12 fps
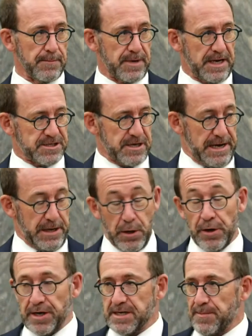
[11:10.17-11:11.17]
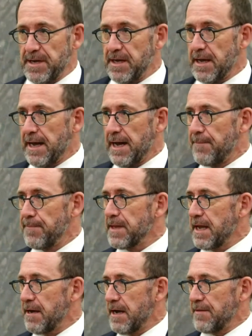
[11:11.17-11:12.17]
pleasure and an honour to be
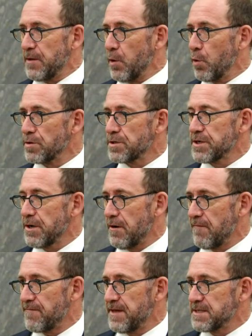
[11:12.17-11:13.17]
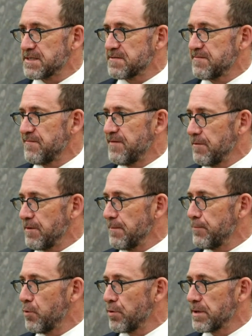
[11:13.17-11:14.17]
here at the launch of this very
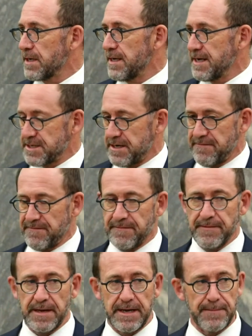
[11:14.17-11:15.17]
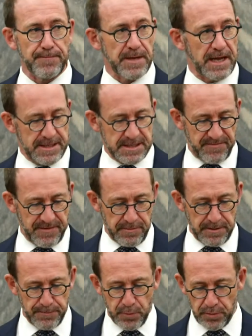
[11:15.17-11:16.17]
important initiative at this
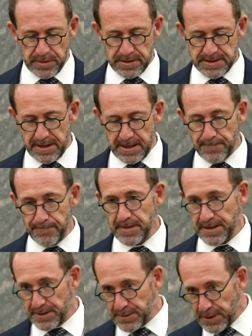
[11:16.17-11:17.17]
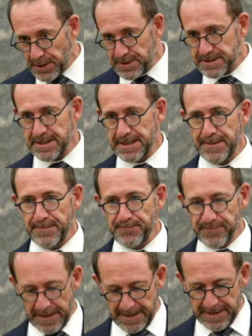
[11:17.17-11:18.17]
very important time. I acknowledge
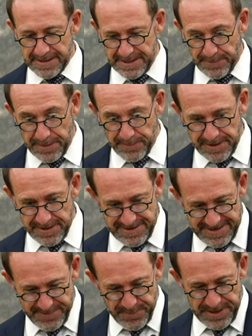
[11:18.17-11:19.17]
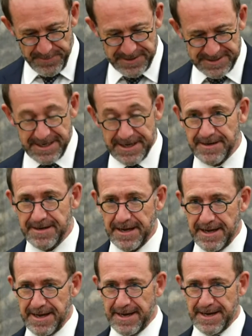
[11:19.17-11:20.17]
Te Pirimia, Prime Minister,
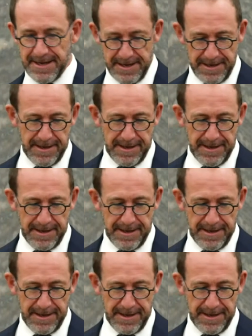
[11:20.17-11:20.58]
and